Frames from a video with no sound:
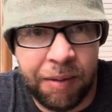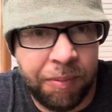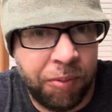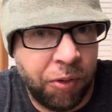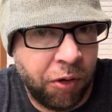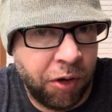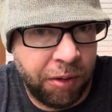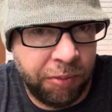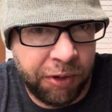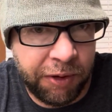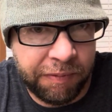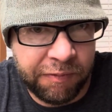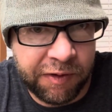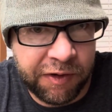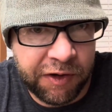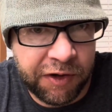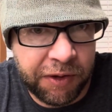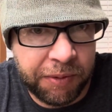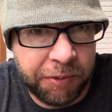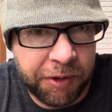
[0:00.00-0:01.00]
apartment
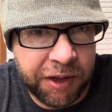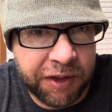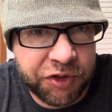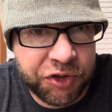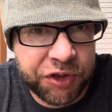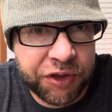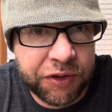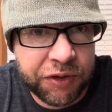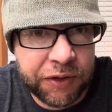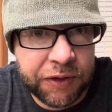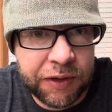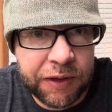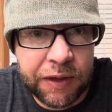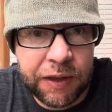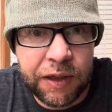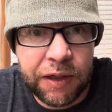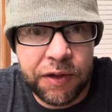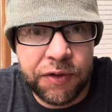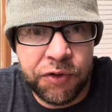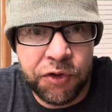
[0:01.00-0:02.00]
very much.
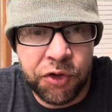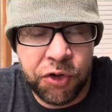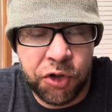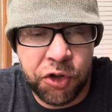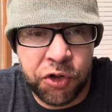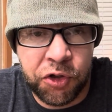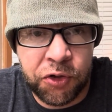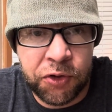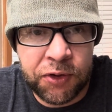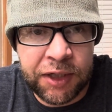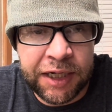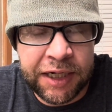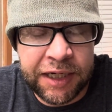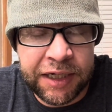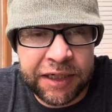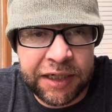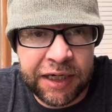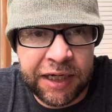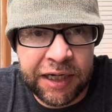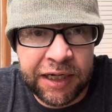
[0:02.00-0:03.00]
You know,
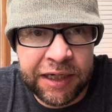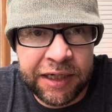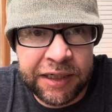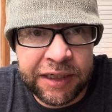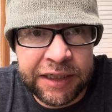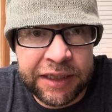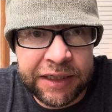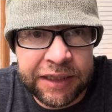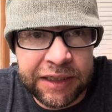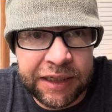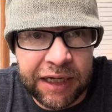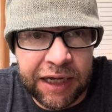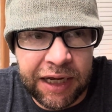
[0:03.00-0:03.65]
like I'm